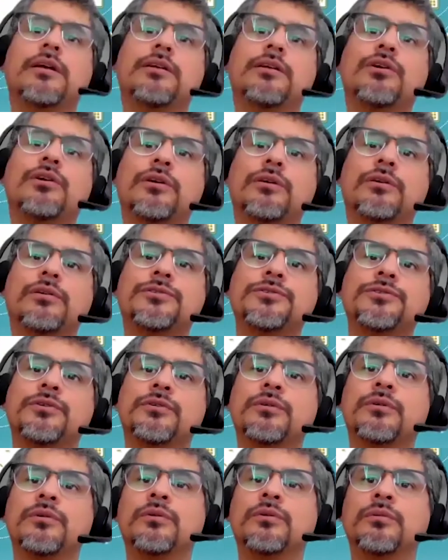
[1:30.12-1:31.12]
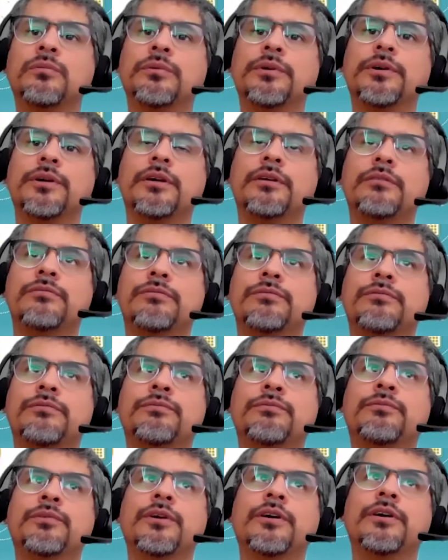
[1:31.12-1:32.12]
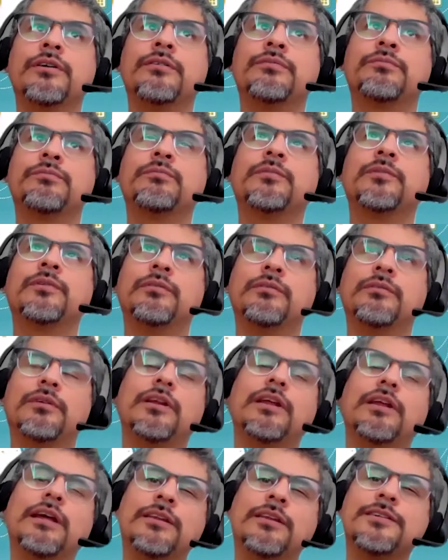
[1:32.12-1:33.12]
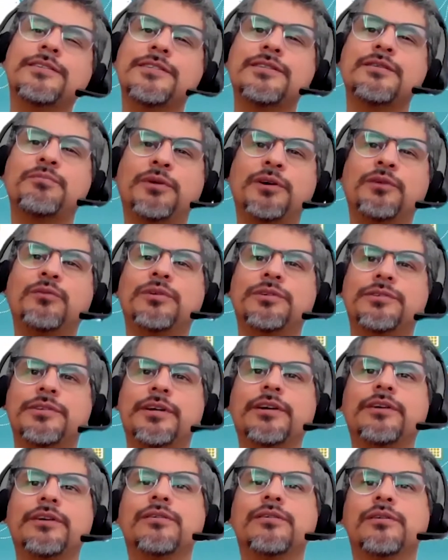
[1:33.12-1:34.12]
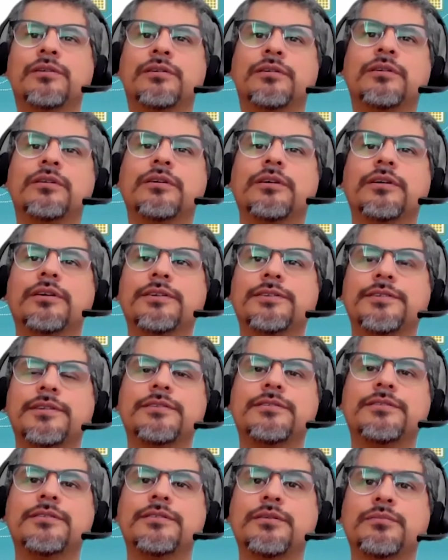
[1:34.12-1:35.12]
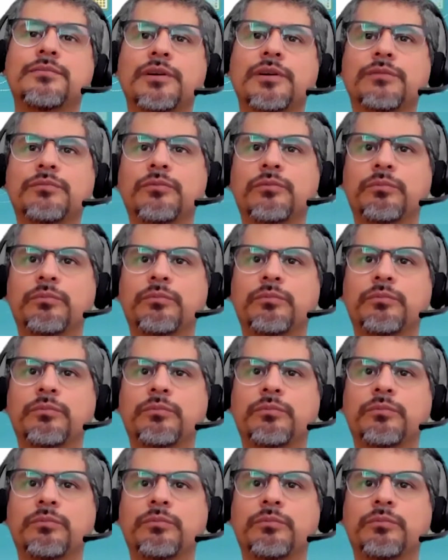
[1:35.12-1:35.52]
can also, if and this is the part where Sitecore, in the sense, is a big,